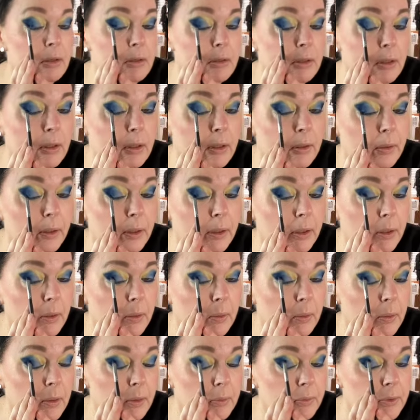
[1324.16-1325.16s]
So there we
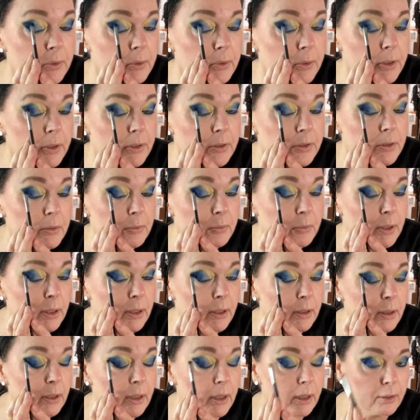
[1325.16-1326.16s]
go. I'm just going to
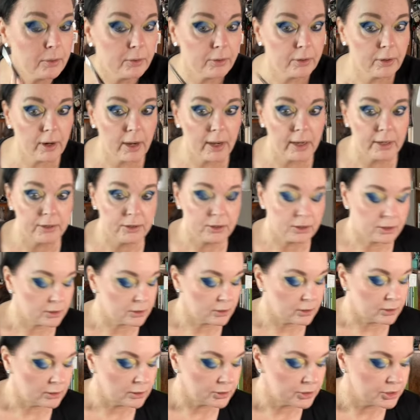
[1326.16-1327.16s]
make the outer edge
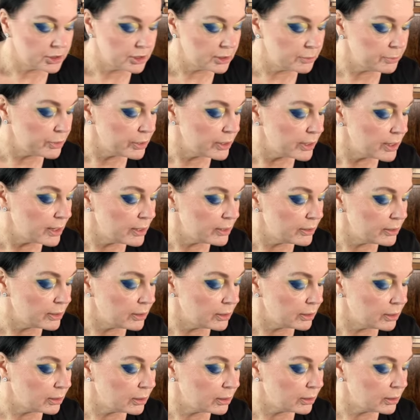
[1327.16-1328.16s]
all shimmery, I
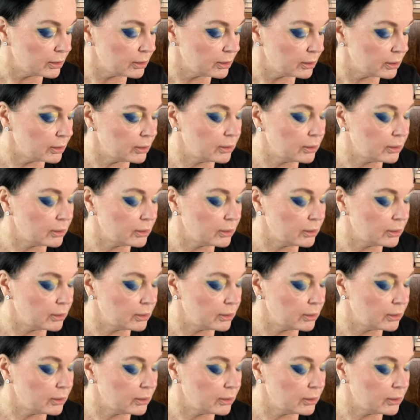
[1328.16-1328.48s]
think.